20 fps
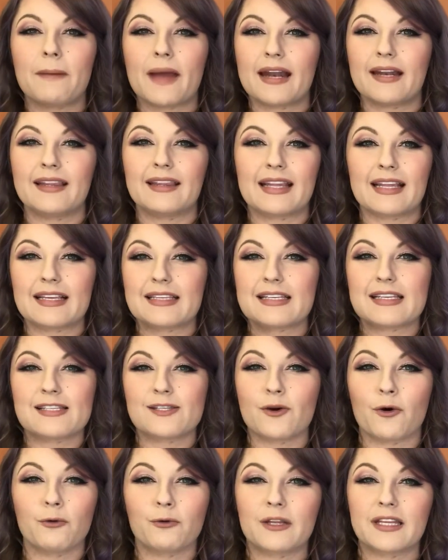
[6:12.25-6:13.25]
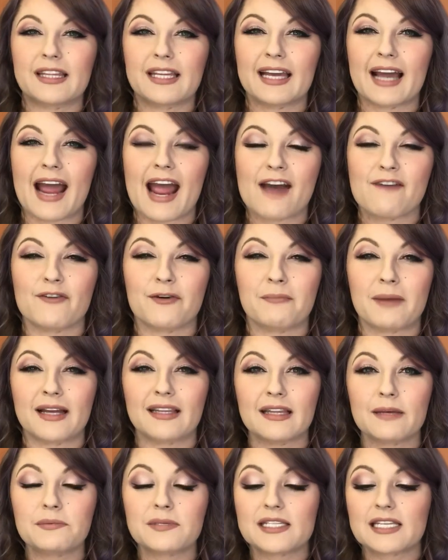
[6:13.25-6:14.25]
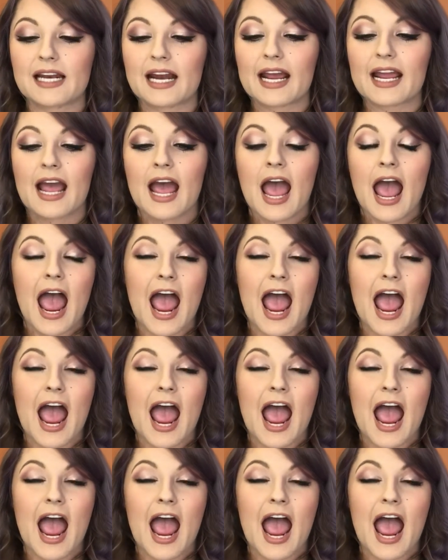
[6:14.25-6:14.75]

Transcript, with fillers: And this is the only thing I have on my lips today.